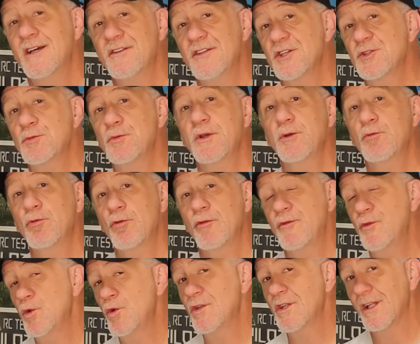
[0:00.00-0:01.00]
This week we're
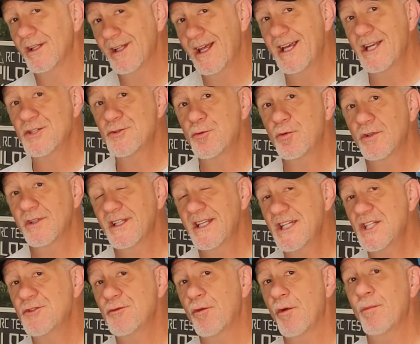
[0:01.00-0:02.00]
reviewing the latest
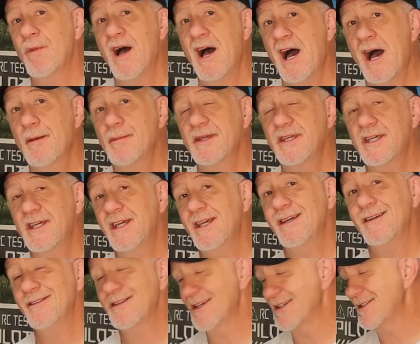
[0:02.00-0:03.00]
release from Hobby
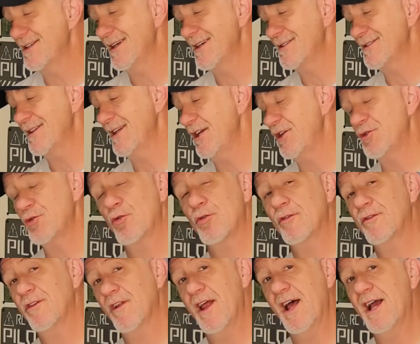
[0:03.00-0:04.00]
King. This is the
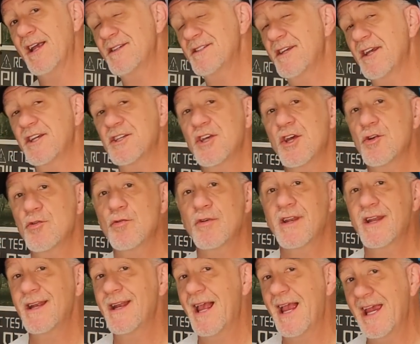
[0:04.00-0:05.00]
Durafly
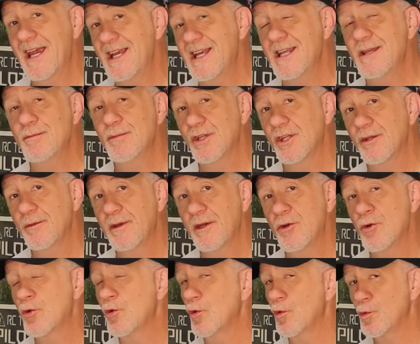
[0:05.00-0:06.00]

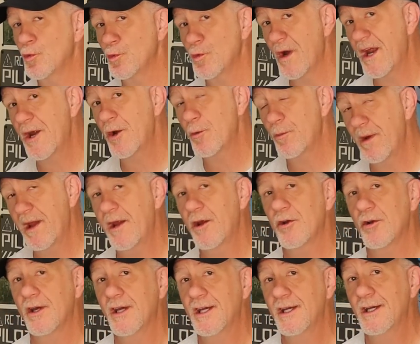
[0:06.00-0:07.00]
680mm Rare
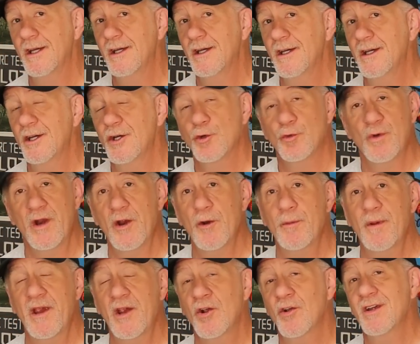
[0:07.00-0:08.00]
Bear. Rare
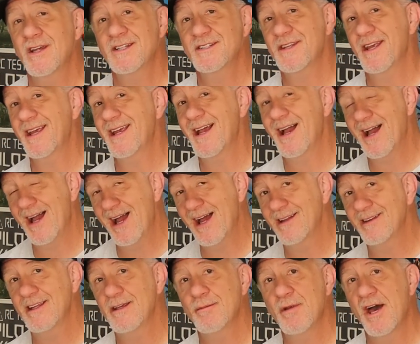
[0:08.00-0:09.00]
Bear is a
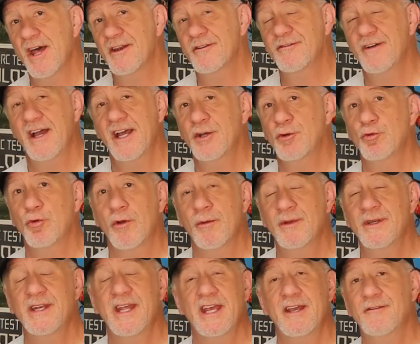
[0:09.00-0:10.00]
highly modified
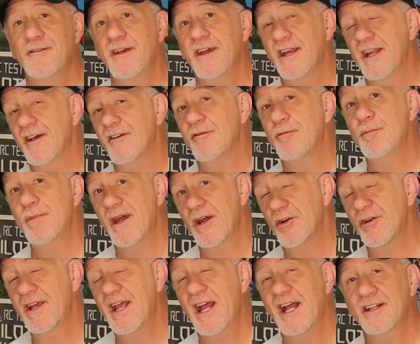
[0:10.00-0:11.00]
Grumman F8F
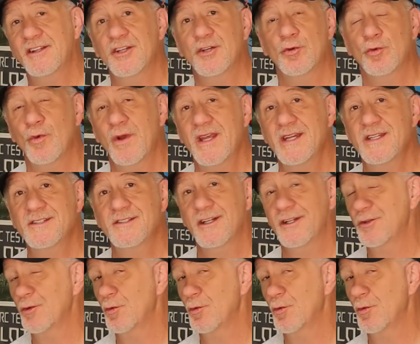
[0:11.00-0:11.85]
Bearcat that raced at